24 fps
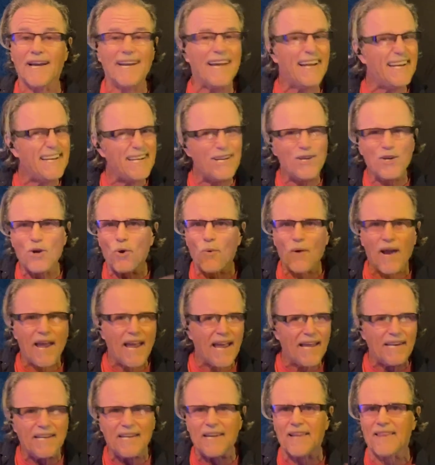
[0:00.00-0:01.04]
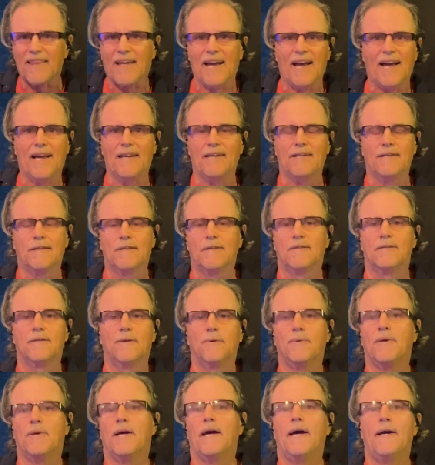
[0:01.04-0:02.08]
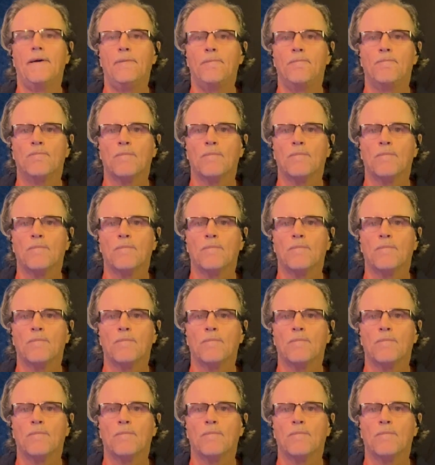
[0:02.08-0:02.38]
and I didn't know any of that, okay?